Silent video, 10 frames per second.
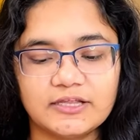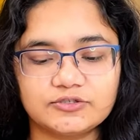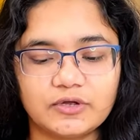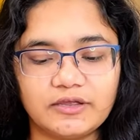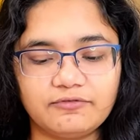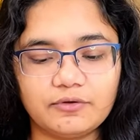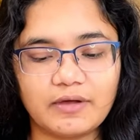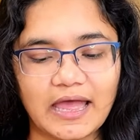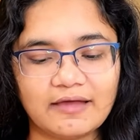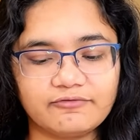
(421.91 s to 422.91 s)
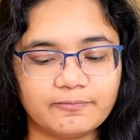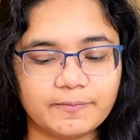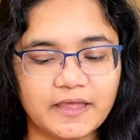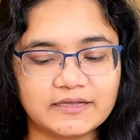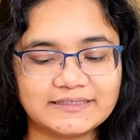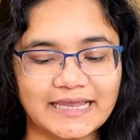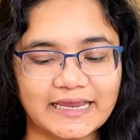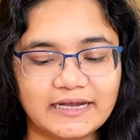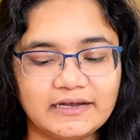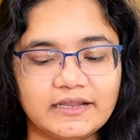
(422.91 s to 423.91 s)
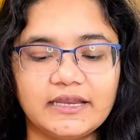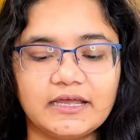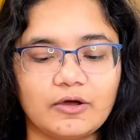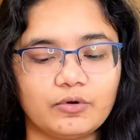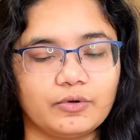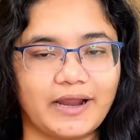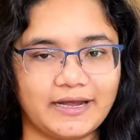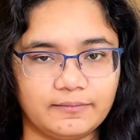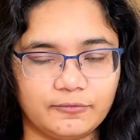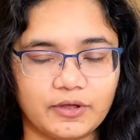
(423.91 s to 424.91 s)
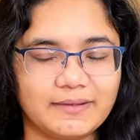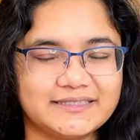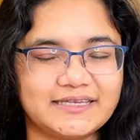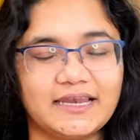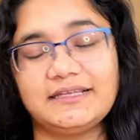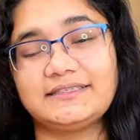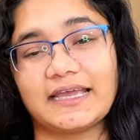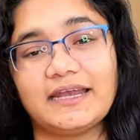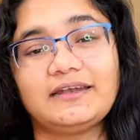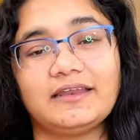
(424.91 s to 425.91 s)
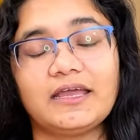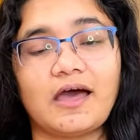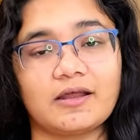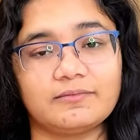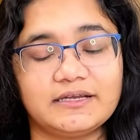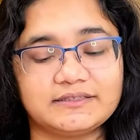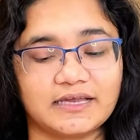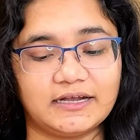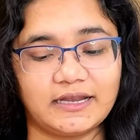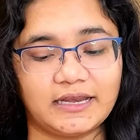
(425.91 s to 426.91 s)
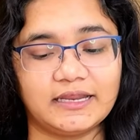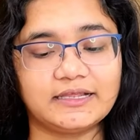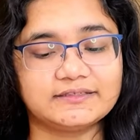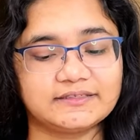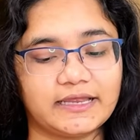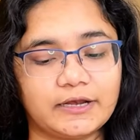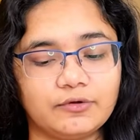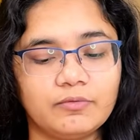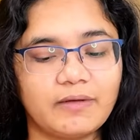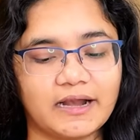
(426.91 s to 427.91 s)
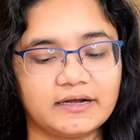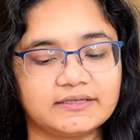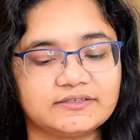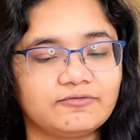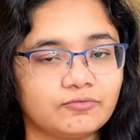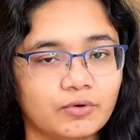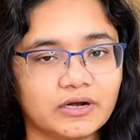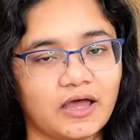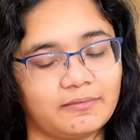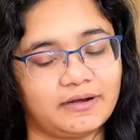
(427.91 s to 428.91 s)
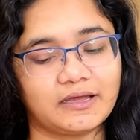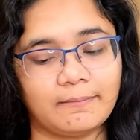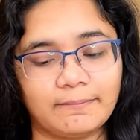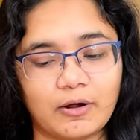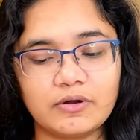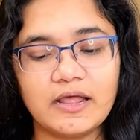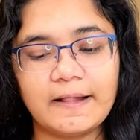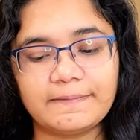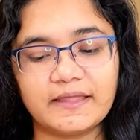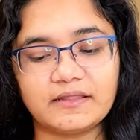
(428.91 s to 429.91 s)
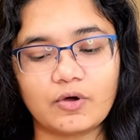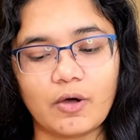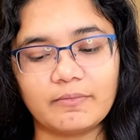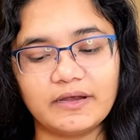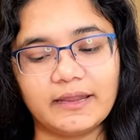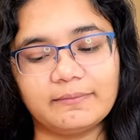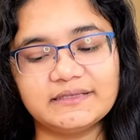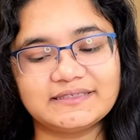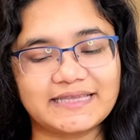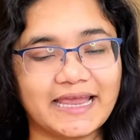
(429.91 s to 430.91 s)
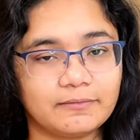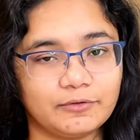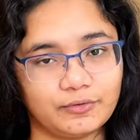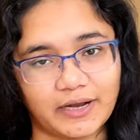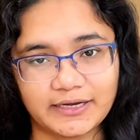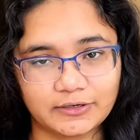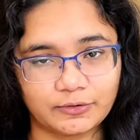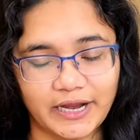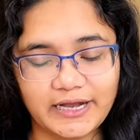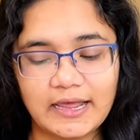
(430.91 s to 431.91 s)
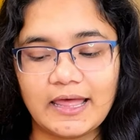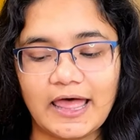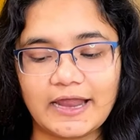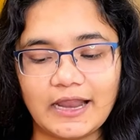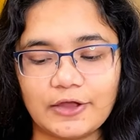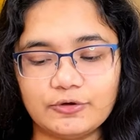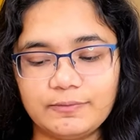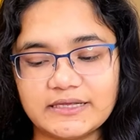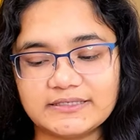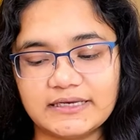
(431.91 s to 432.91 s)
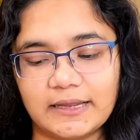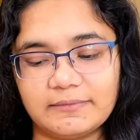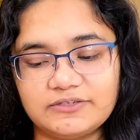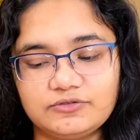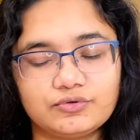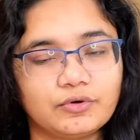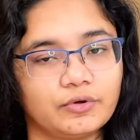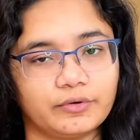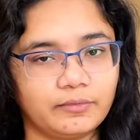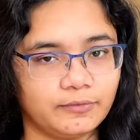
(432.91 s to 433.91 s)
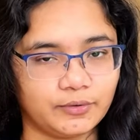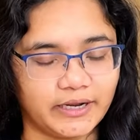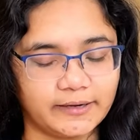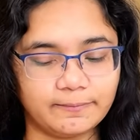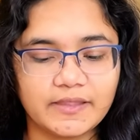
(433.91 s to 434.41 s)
So if you have a secondary chloride, okay, means any secondary carbon is containing Cl group and it is a 4 carbon compound, then the common name is sec-butyl chloride and IUPAC name is 2-chlorobutane.